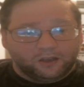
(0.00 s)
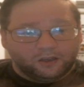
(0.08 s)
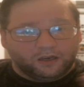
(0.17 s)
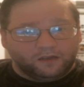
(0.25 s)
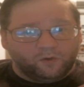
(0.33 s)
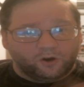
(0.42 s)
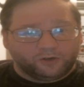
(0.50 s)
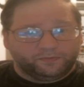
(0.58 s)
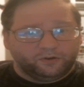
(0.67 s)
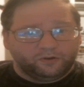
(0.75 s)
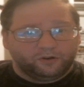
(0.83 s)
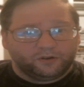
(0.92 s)
You can even watch
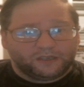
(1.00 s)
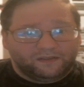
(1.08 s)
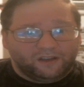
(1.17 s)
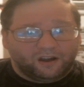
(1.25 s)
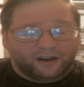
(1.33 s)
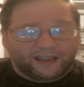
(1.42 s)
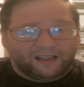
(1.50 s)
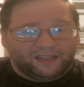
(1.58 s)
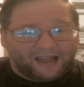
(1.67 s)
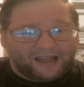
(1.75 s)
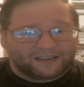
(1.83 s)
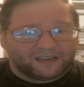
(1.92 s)
Pluto TV on a
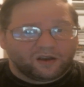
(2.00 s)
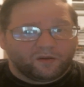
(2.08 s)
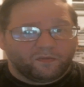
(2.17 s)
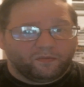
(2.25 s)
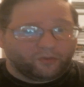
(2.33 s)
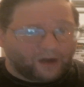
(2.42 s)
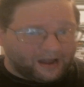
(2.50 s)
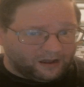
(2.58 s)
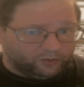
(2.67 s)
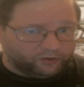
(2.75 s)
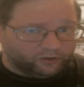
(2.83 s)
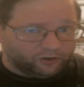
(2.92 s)
classic
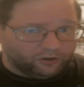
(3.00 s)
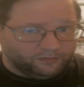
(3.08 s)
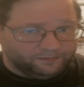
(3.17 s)
browser